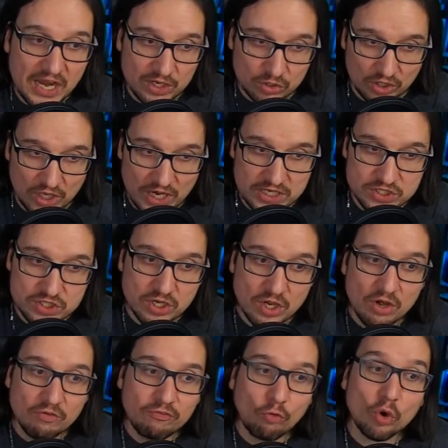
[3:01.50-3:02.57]
lights
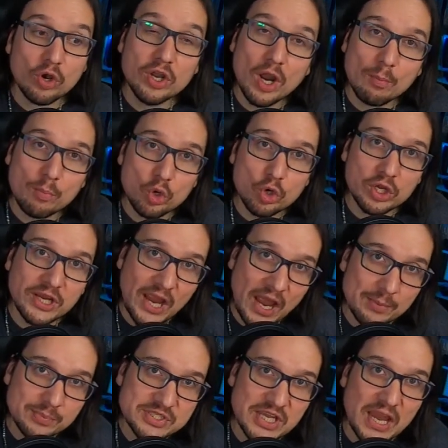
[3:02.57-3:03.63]
for number,
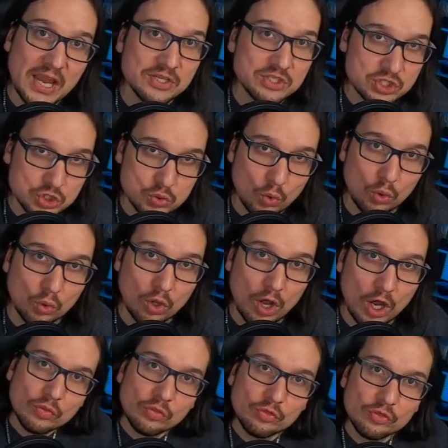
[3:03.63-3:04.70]
caps, and scroll
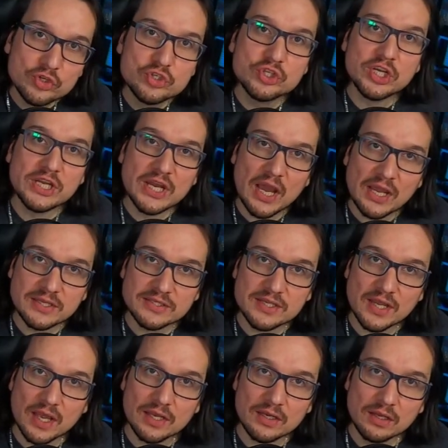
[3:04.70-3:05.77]
lock. The
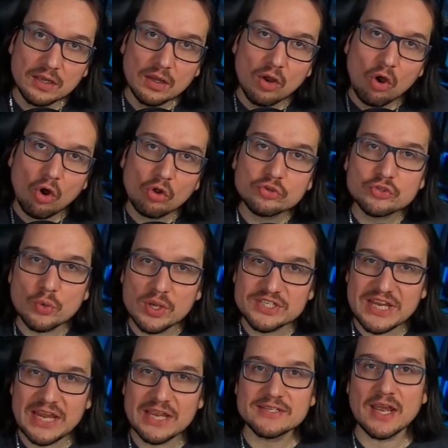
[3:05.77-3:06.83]
G910 also has
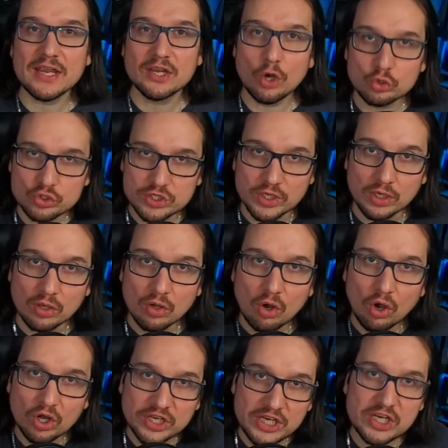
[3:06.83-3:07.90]
anti-ghosting
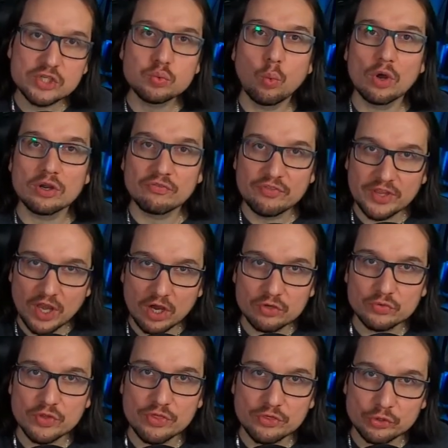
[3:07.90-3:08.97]
on each one of the
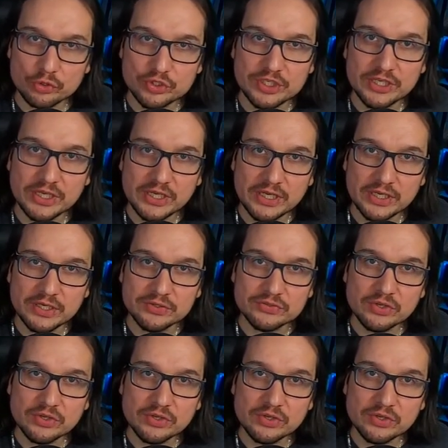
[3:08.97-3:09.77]
113 keys.